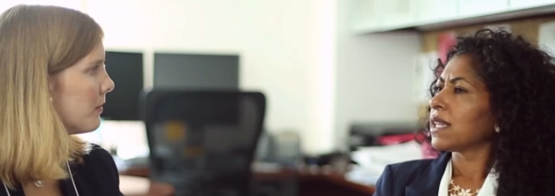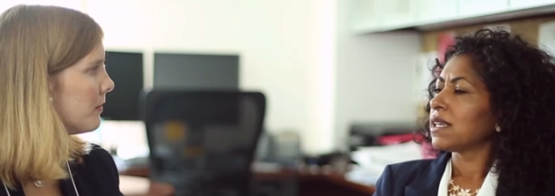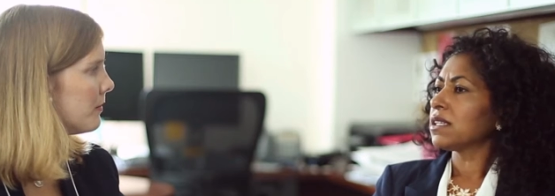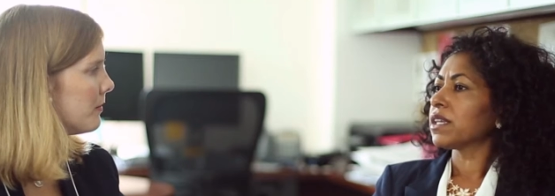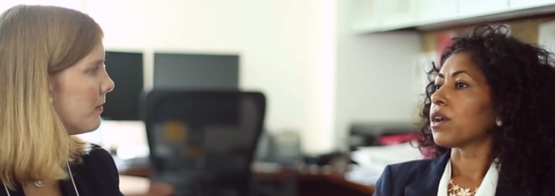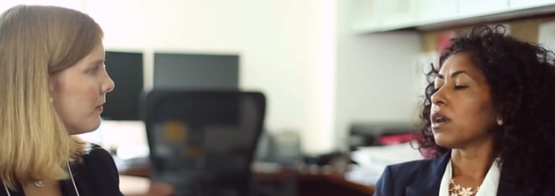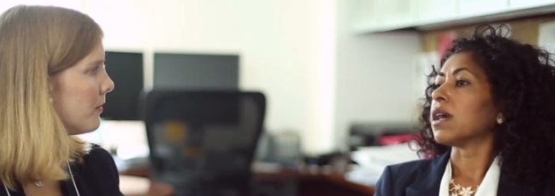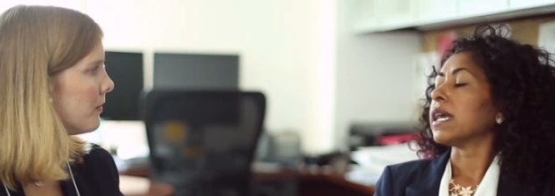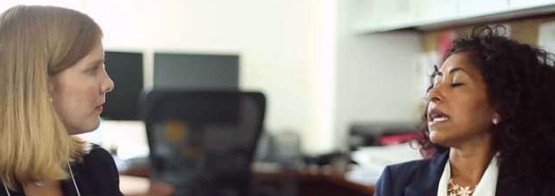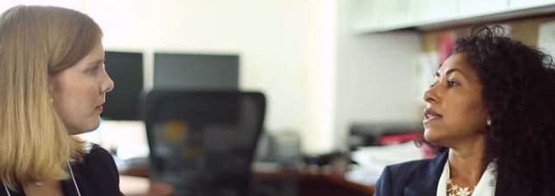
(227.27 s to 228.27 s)
Speaker 1: I think there
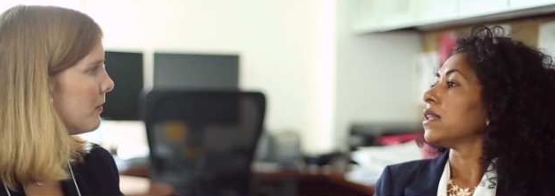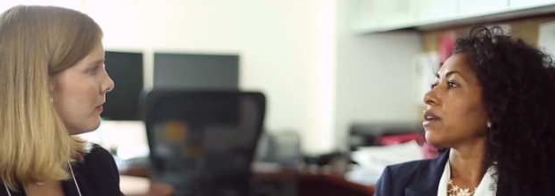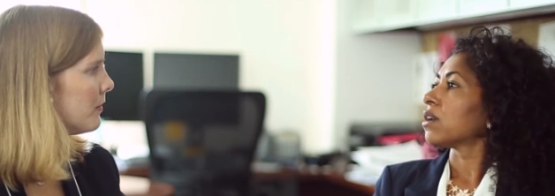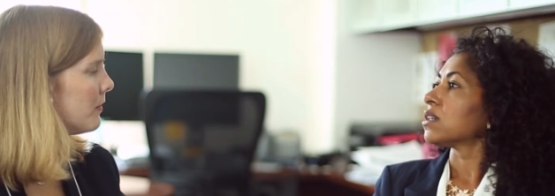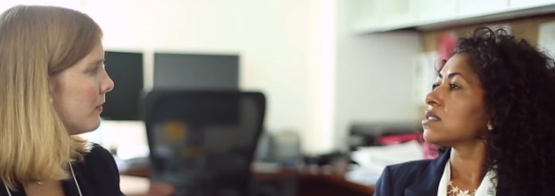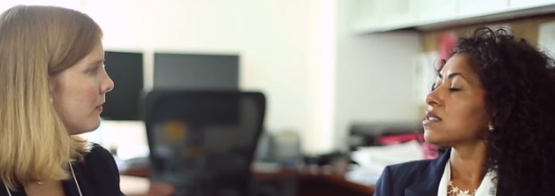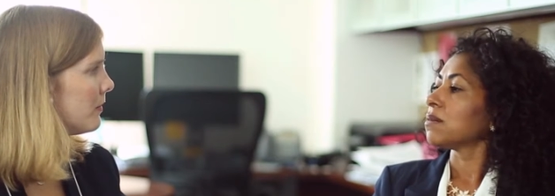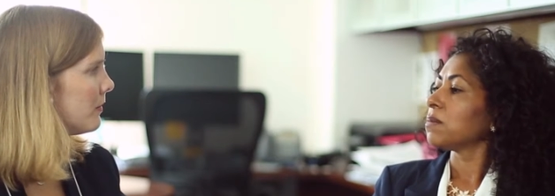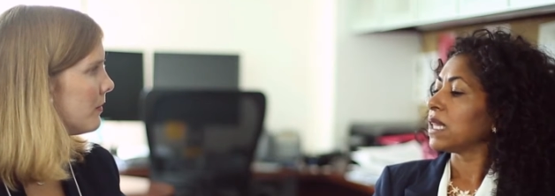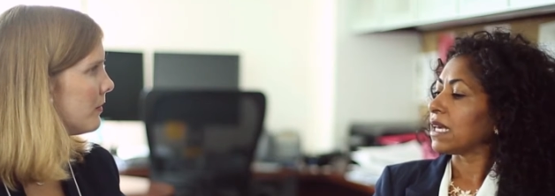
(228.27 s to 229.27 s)
are, and there are
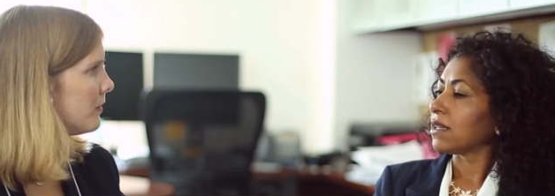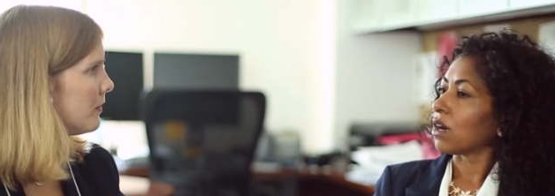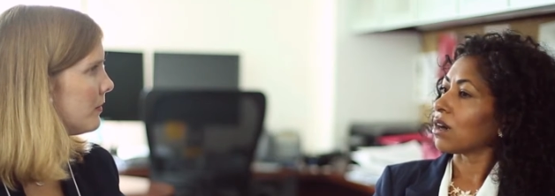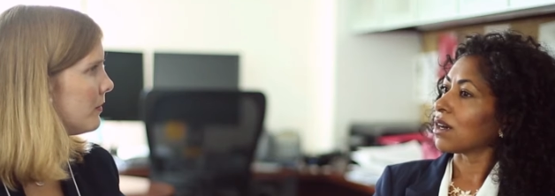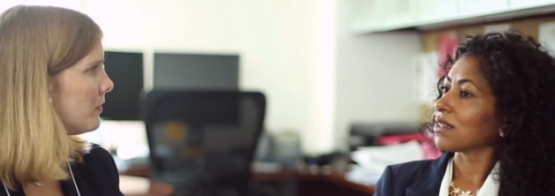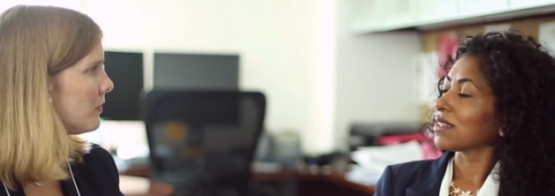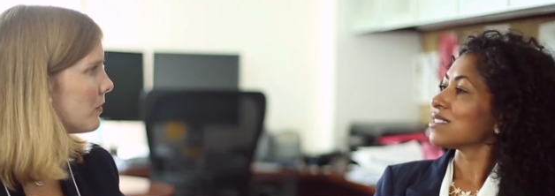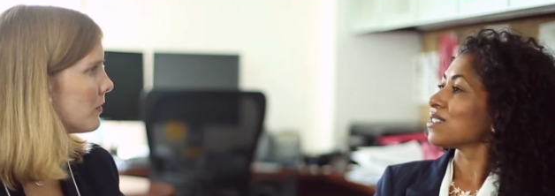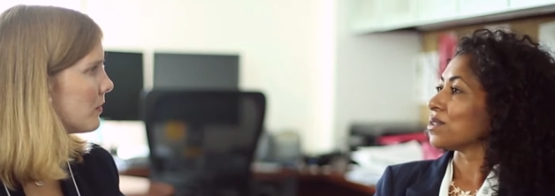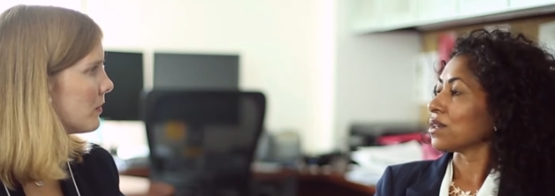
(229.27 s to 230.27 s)
some that are
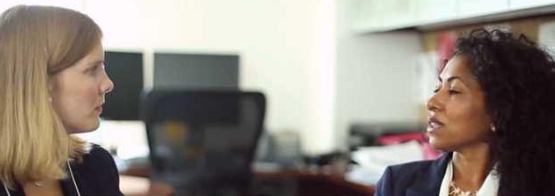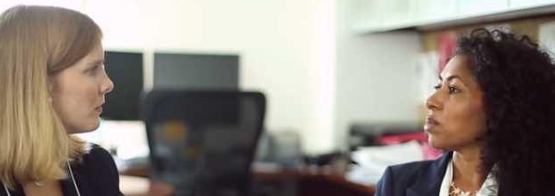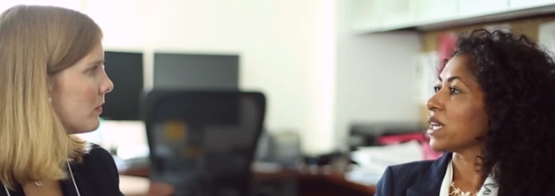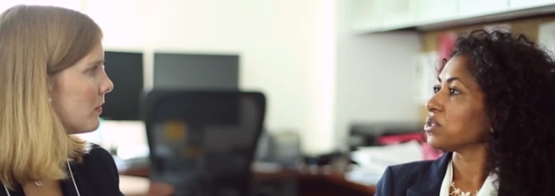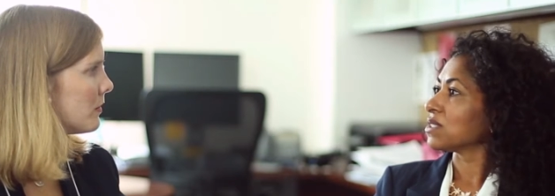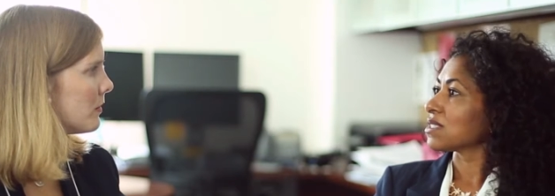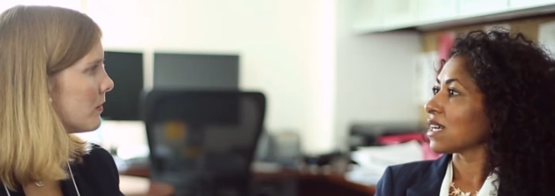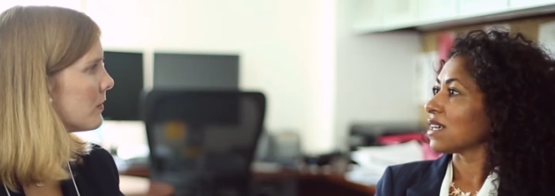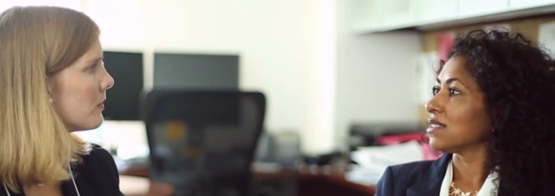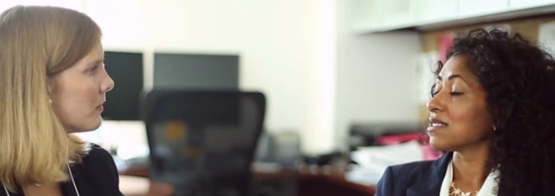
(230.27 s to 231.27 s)
considered on the patient
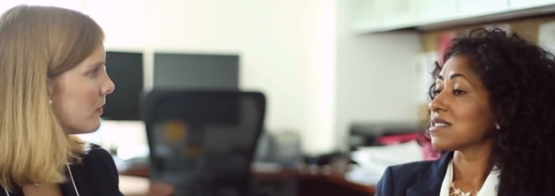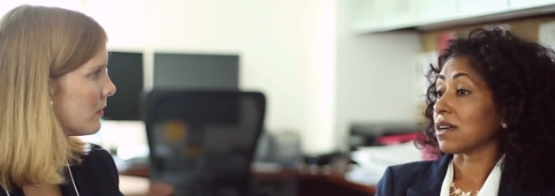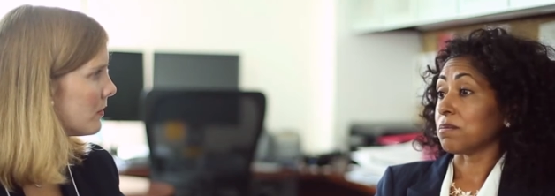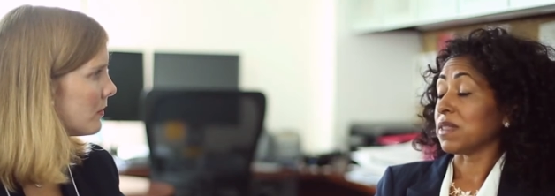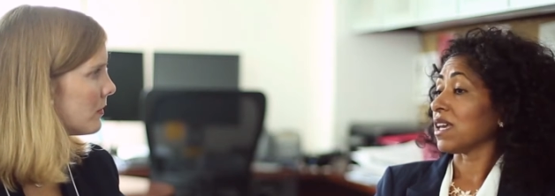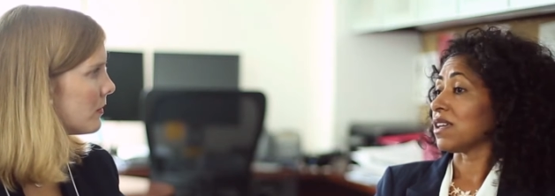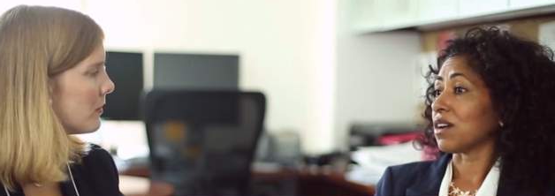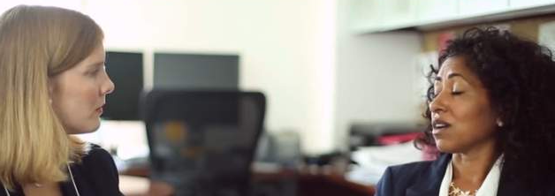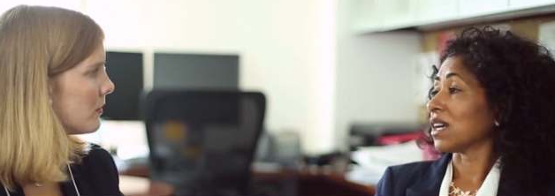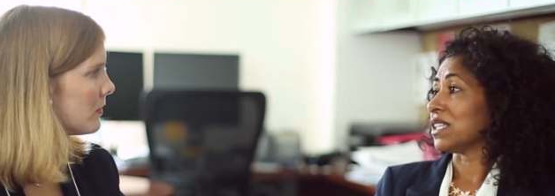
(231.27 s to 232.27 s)
side, mm -hmm. some that
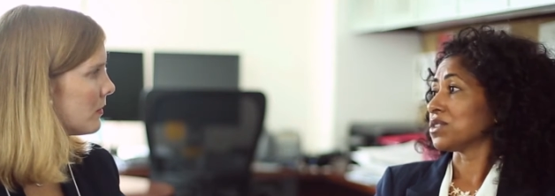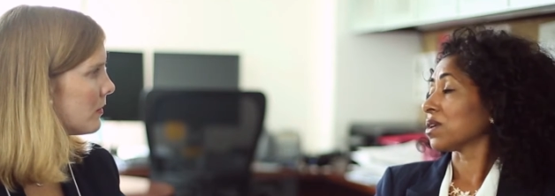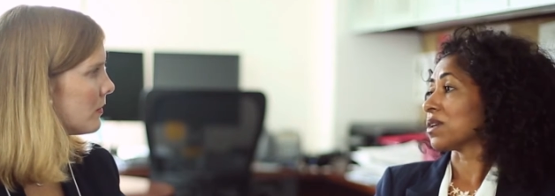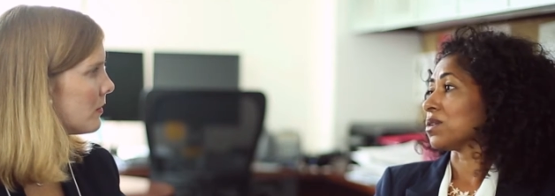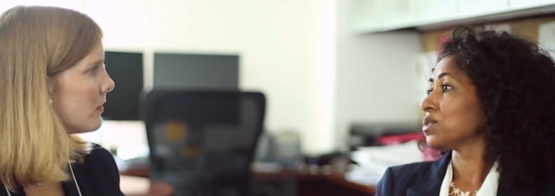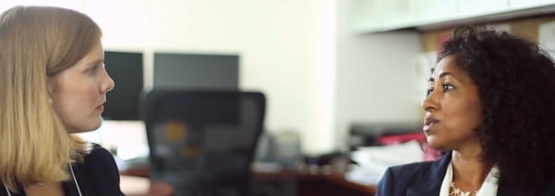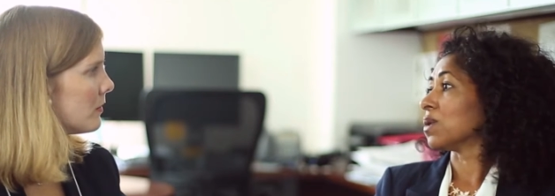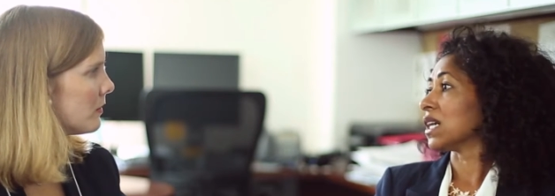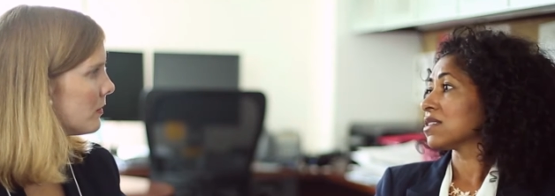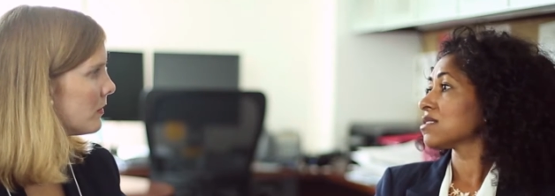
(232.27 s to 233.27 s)
are internal to
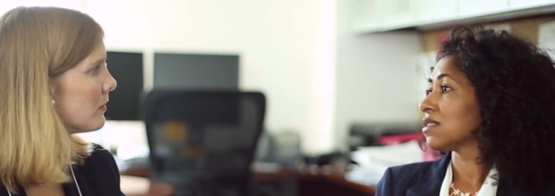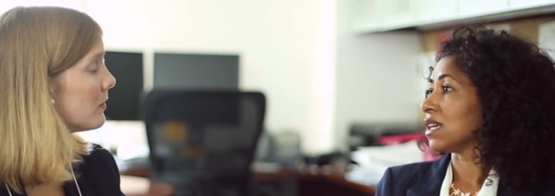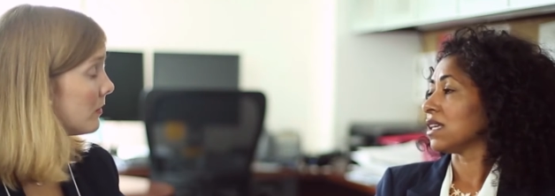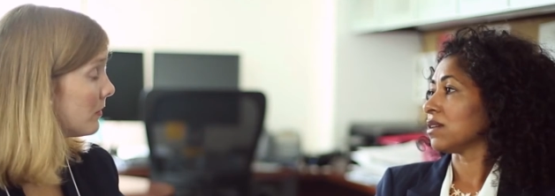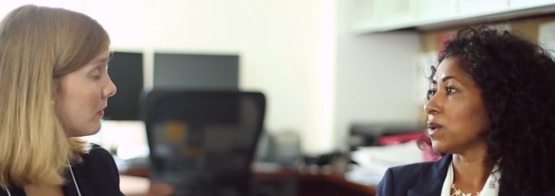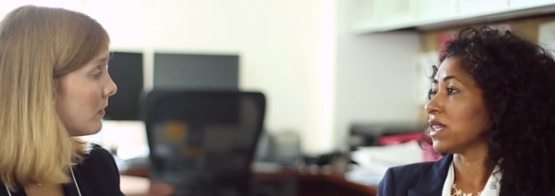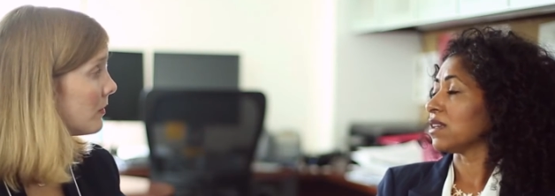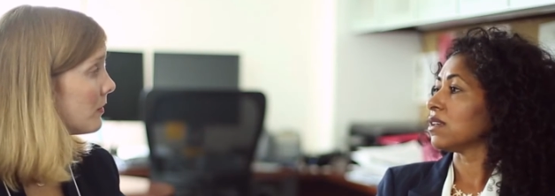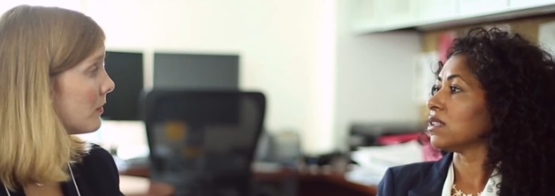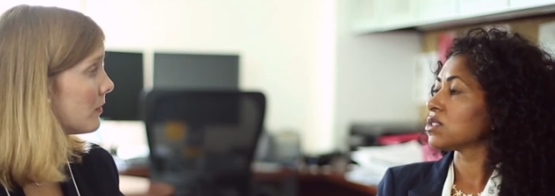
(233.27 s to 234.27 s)
us mm -hmm. in, eh, within
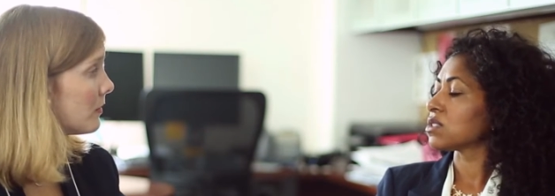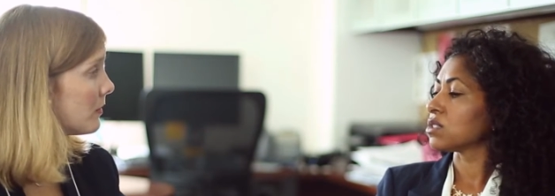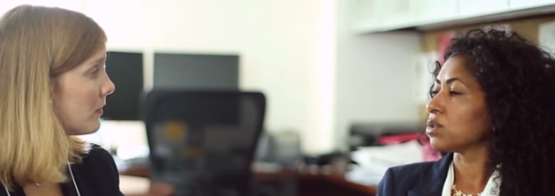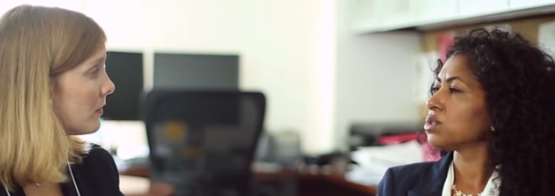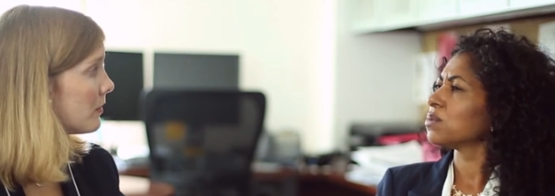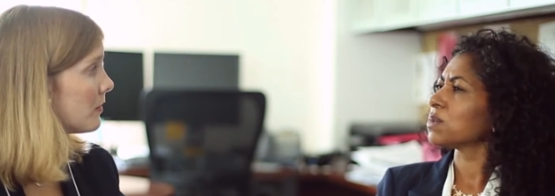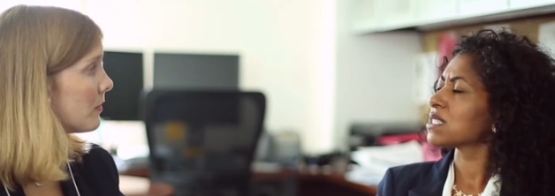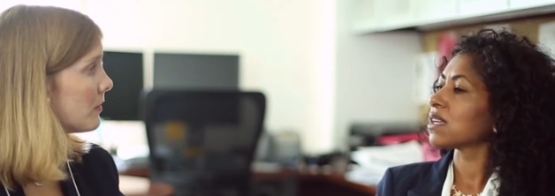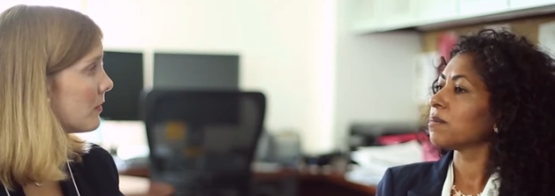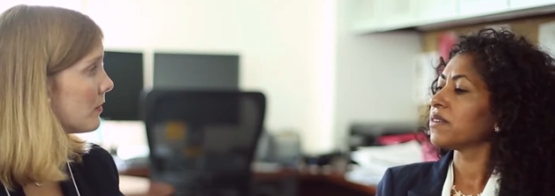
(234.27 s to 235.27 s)
an institution, but
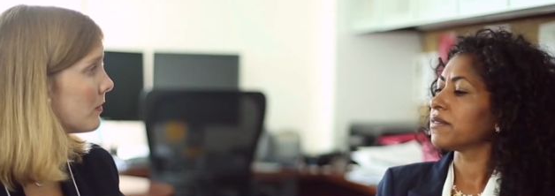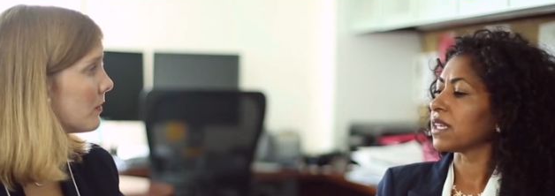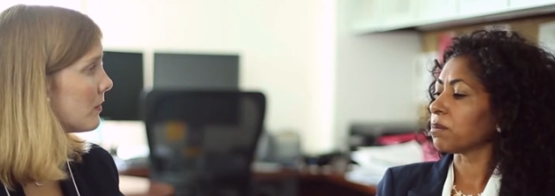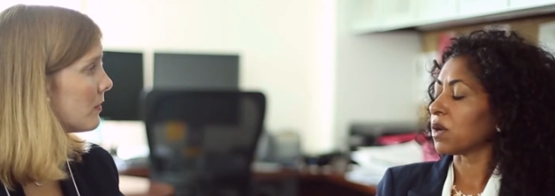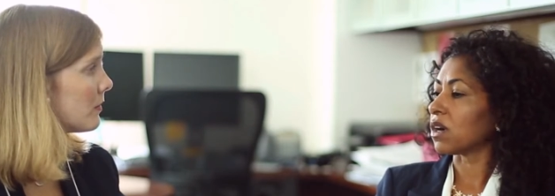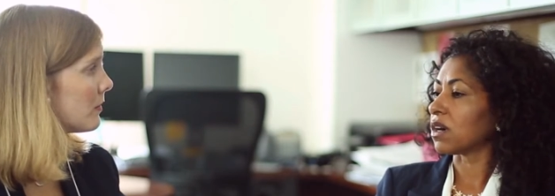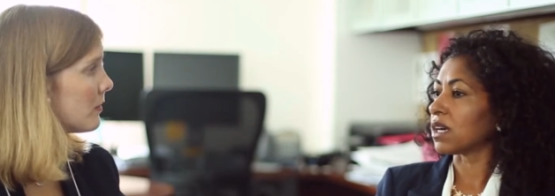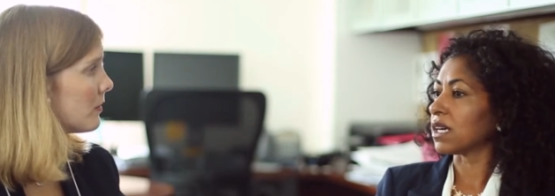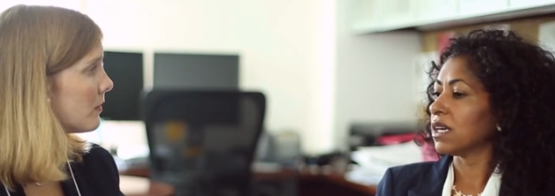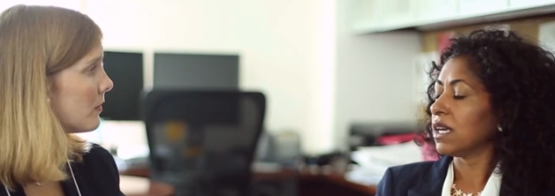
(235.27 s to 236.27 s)
some of them are